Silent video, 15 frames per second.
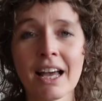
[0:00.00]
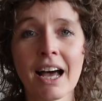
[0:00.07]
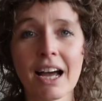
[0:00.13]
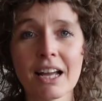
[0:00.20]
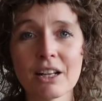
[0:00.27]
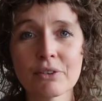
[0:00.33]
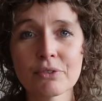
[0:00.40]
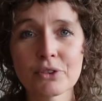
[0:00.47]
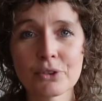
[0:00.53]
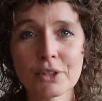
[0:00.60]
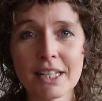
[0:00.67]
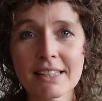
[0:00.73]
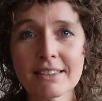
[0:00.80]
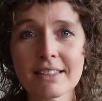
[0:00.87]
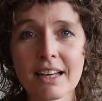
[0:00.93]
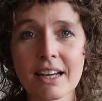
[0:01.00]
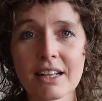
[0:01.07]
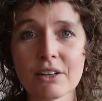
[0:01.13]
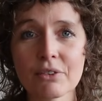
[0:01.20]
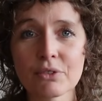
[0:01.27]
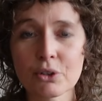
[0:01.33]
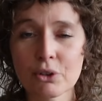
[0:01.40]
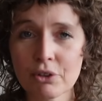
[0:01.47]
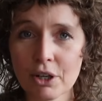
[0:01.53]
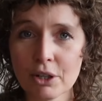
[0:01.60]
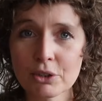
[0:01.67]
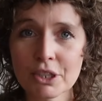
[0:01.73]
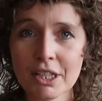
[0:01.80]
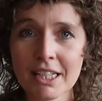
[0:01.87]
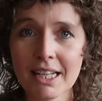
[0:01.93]
I love to knit, I love to
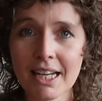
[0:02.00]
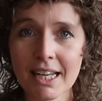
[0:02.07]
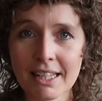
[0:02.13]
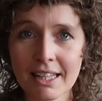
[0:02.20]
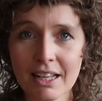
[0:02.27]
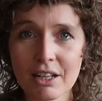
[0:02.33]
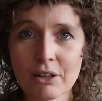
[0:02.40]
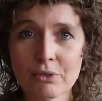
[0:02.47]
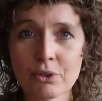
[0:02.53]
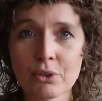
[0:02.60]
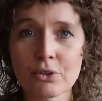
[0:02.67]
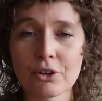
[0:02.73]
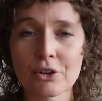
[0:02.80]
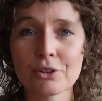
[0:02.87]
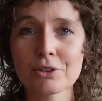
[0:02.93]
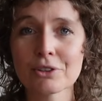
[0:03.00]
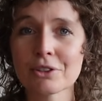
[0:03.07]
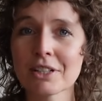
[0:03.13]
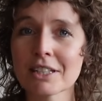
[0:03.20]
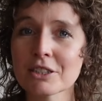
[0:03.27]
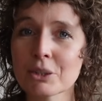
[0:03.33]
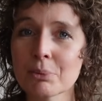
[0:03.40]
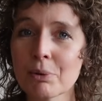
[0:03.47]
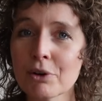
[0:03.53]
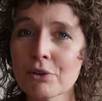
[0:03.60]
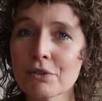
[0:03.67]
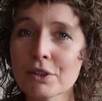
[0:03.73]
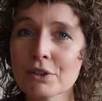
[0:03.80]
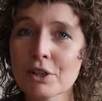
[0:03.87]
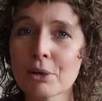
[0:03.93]
crochet, and I love to talk, so that's the
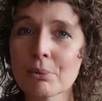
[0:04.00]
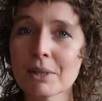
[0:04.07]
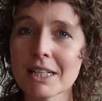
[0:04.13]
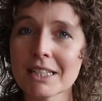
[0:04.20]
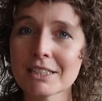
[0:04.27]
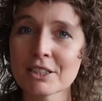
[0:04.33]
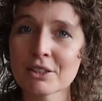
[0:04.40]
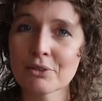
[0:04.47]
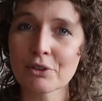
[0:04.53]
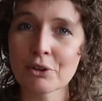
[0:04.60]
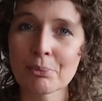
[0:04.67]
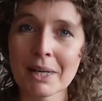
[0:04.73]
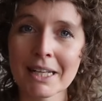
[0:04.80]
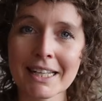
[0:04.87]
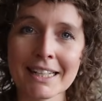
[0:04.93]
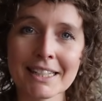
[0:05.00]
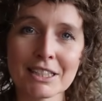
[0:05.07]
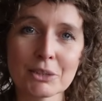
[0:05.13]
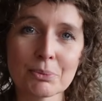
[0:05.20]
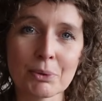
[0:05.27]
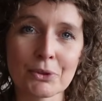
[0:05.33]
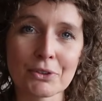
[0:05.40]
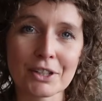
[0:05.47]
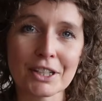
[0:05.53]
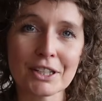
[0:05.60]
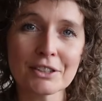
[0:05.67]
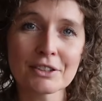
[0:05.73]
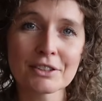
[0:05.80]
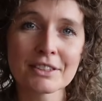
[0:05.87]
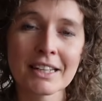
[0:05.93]
perfect combination for making this
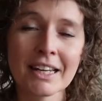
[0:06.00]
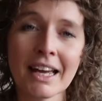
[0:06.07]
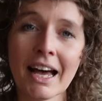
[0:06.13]
podcast.